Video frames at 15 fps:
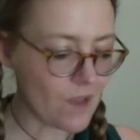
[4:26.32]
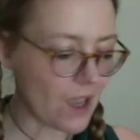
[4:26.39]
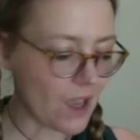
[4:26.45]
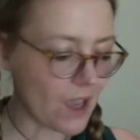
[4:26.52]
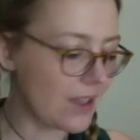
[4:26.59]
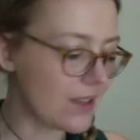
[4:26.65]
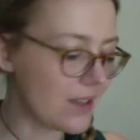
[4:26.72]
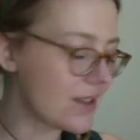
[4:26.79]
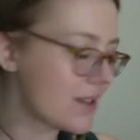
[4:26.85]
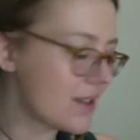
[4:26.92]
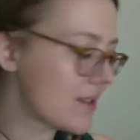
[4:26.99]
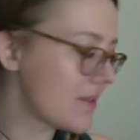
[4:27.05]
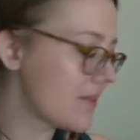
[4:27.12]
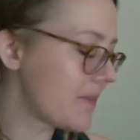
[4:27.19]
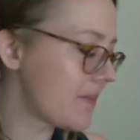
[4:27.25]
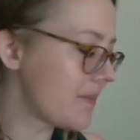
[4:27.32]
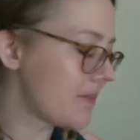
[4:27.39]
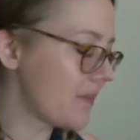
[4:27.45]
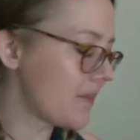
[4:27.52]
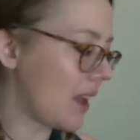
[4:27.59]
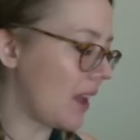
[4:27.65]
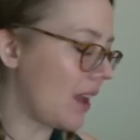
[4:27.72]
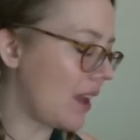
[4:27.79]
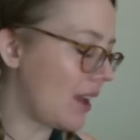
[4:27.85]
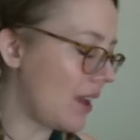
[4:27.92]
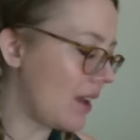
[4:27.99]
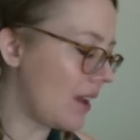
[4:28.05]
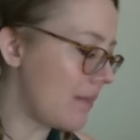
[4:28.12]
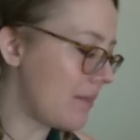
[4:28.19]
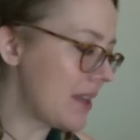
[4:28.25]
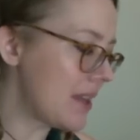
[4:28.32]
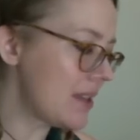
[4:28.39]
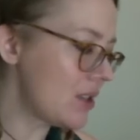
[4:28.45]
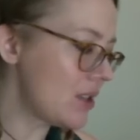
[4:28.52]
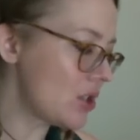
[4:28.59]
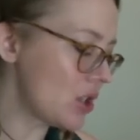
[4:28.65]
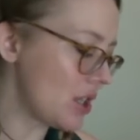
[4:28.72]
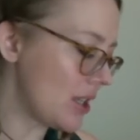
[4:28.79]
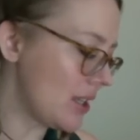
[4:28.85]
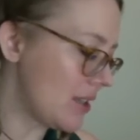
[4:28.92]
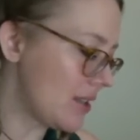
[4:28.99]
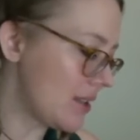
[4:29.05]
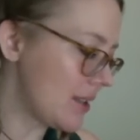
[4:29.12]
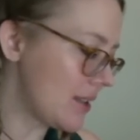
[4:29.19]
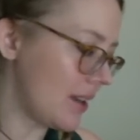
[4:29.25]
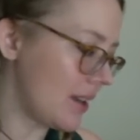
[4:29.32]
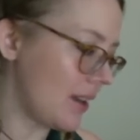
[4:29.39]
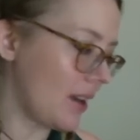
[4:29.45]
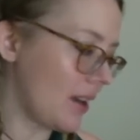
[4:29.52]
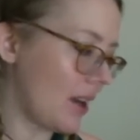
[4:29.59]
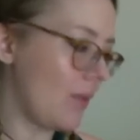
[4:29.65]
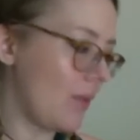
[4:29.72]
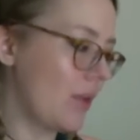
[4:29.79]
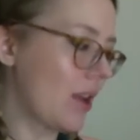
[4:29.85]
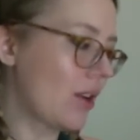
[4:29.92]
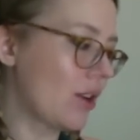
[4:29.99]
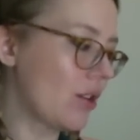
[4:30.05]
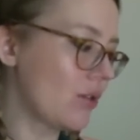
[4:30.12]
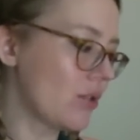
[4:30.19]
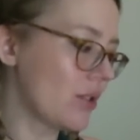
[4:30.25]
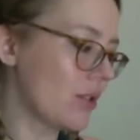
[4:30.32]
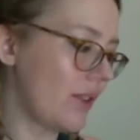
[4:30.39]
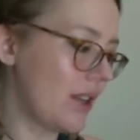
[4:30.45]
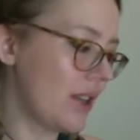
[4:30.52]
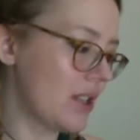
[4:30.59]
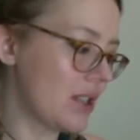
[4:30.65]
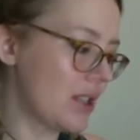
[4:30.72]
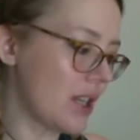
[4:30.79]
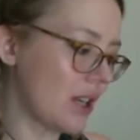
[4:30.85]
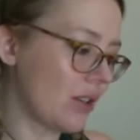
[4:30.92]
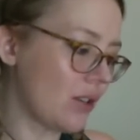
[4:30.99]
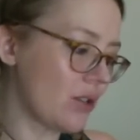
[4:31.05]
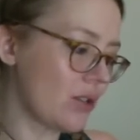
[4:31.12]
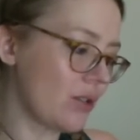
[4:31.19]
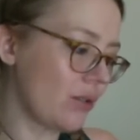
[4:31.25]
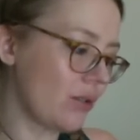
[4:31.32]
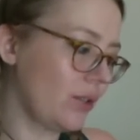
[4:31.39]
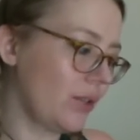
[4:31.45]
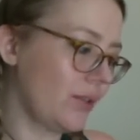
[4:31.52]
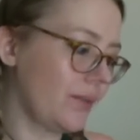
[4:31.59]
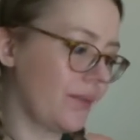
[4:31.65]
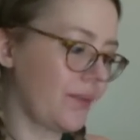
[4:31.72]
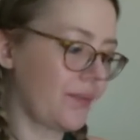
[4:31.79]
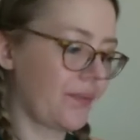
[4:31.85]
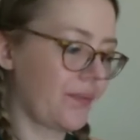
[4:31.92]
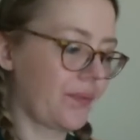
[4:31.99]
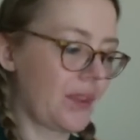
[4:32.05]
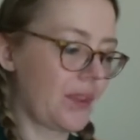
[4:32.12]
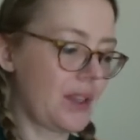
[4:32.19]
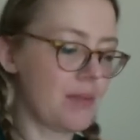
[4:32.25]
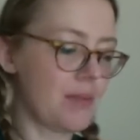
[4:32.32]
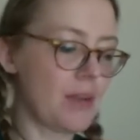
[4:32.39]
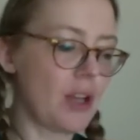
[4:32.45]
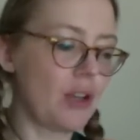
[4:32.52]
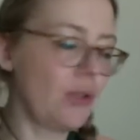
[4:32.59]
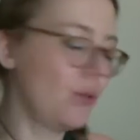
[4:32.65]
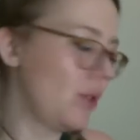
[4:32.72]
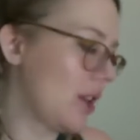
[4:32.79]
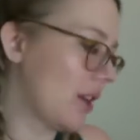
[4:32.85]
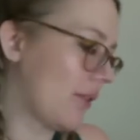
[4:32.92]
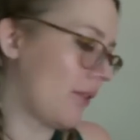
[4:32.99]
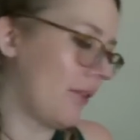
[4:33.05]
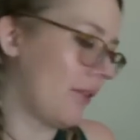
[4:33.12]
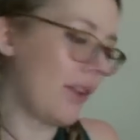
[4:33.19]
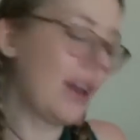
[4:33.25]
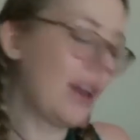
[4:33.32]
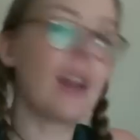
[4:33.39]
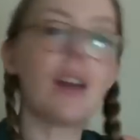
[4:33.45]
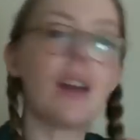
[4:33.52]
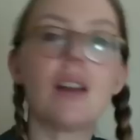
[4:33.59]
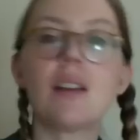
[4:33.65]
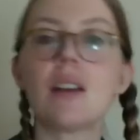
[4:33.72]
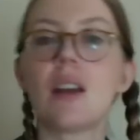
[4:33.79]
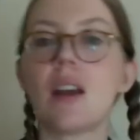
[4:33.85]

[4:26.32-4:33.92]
Its message is, we're going to use the Finnish deck also to it. It's my new deck from Finland.